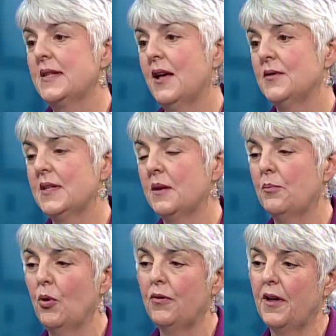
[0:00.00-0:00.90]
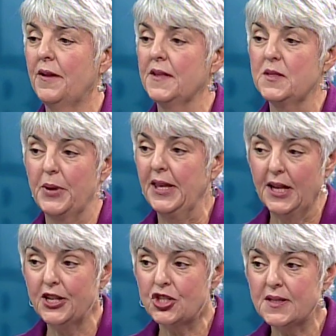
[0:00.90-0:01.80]
housing, both on the
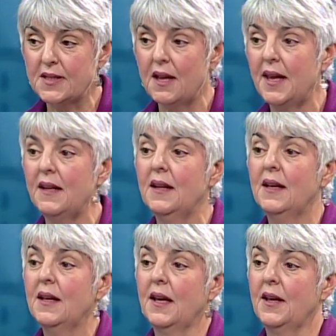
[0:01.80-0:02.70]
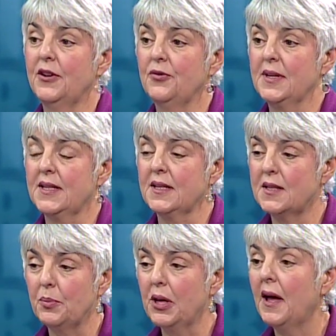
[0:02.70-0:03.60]
speculation side, addressing
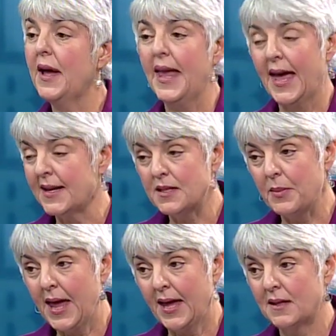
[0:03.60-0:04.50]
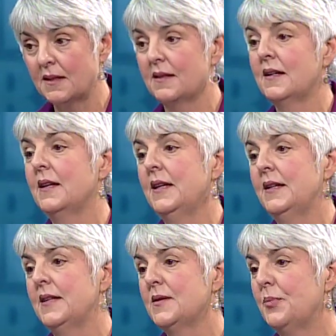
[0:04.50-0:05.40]
supply and demand in this